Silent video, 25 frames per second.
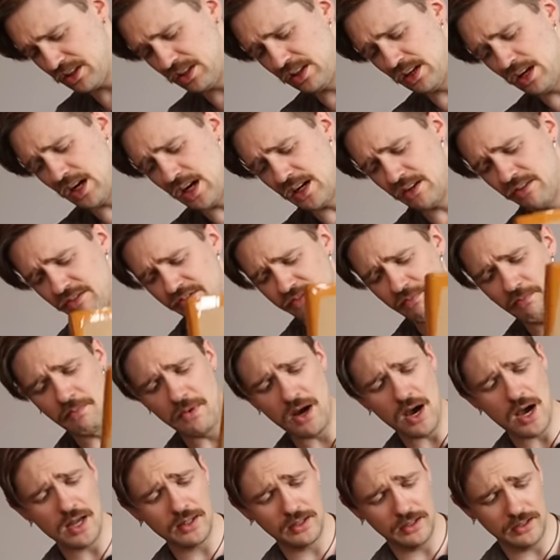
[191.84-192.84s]
a lot of
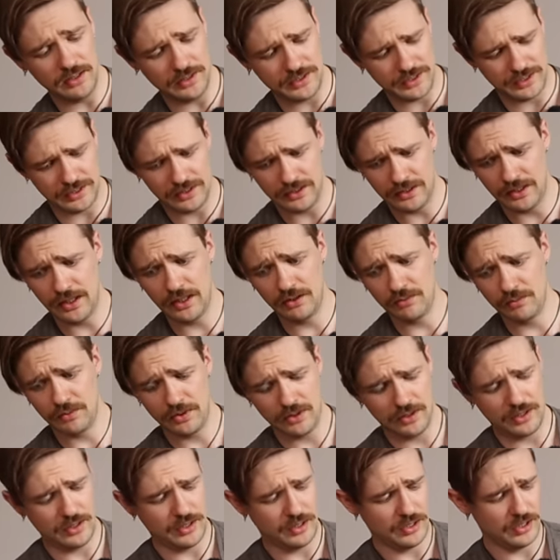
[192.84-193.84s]
models that
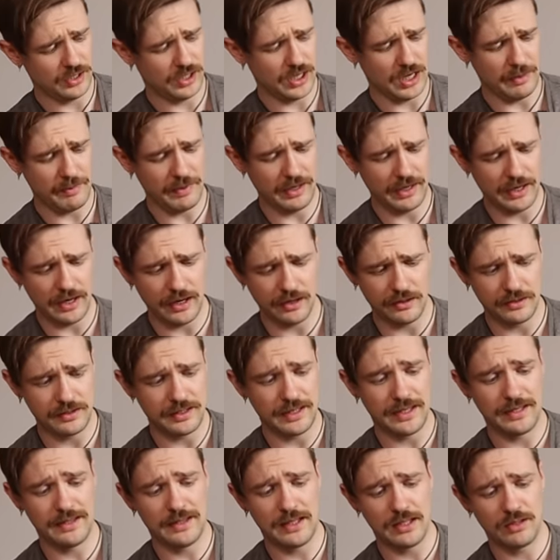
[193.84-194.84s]
were coming out
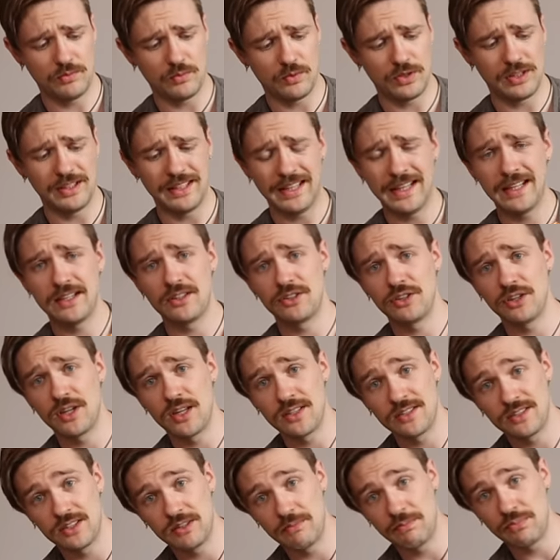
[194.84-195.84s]
and that were later
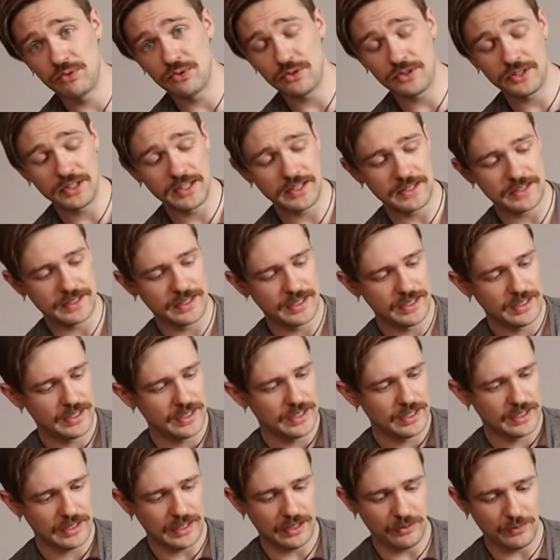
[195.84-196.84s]
not supported.
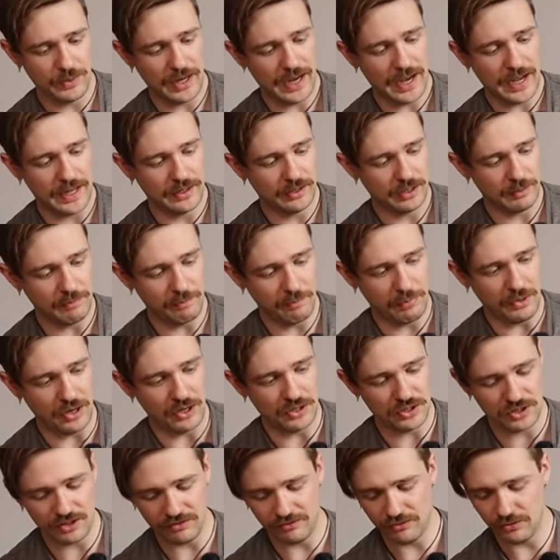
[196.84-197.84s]
Like we had a
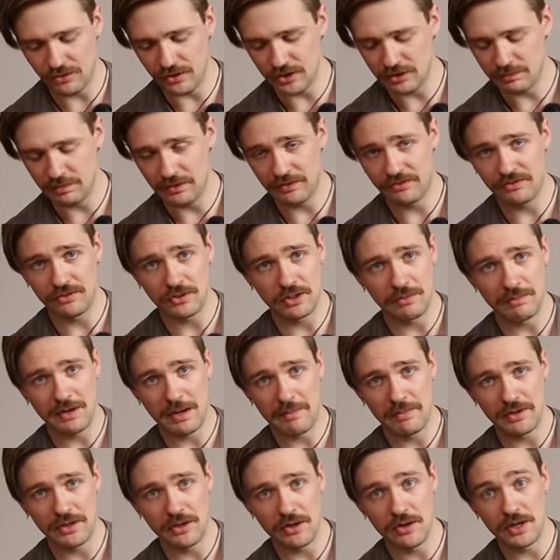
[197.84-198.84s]
bunch of wheels before by
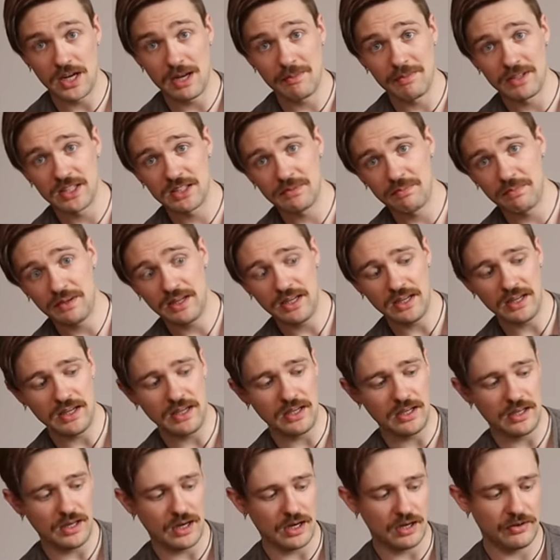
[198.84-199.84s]
Begode
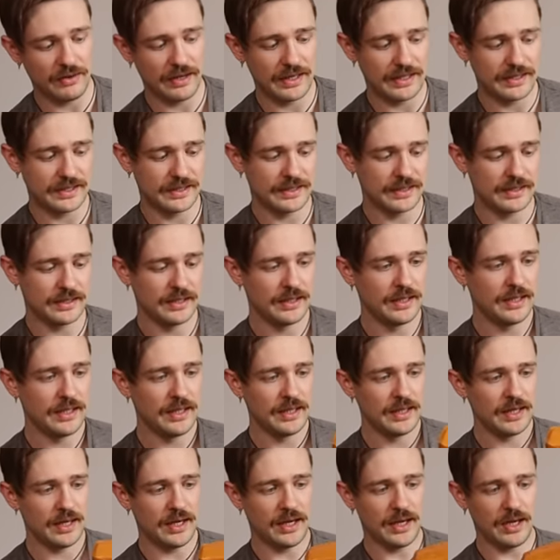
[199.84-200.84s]
MSP, RS,
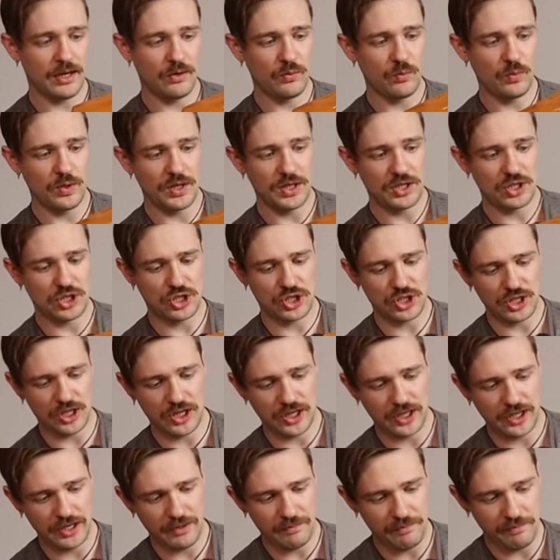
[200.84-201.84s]
uh, which
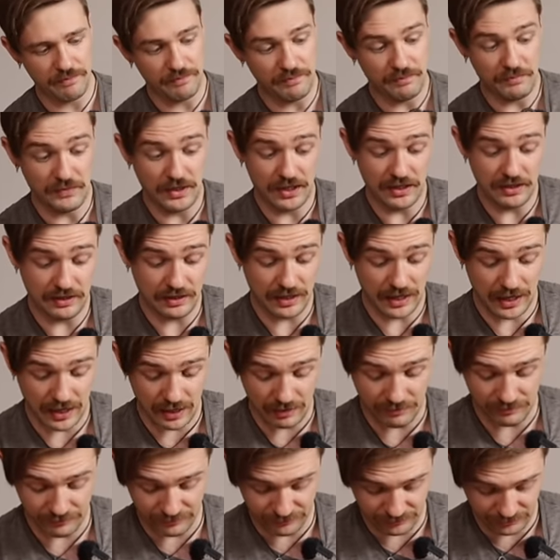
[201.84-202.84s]
um, didn't
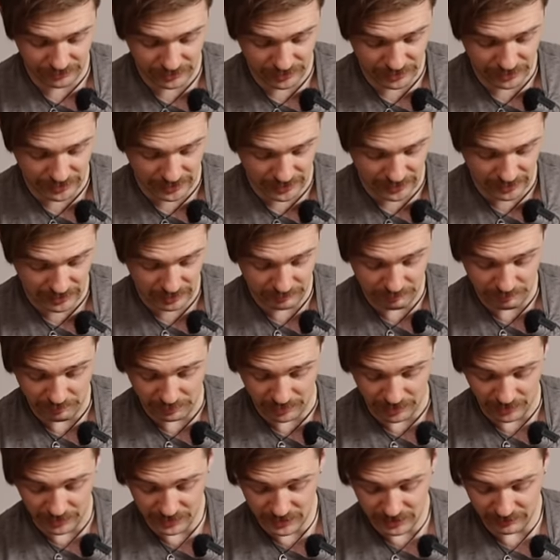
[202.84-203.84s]
have uh, any
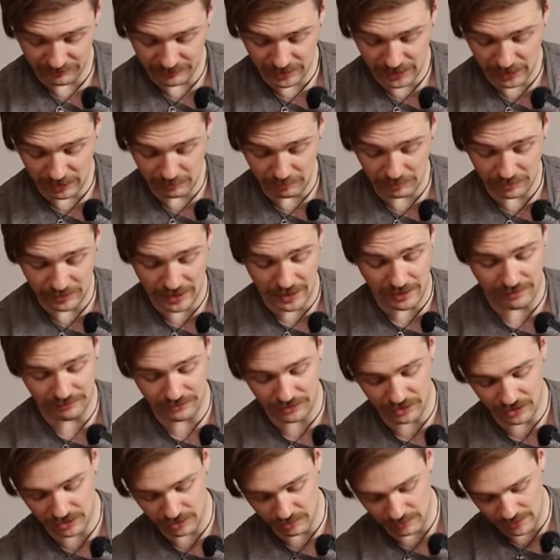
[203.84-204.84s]
parts available
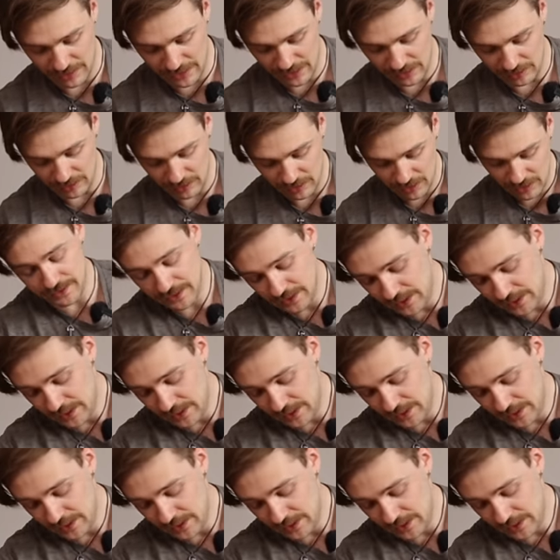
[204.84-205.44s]
after a while.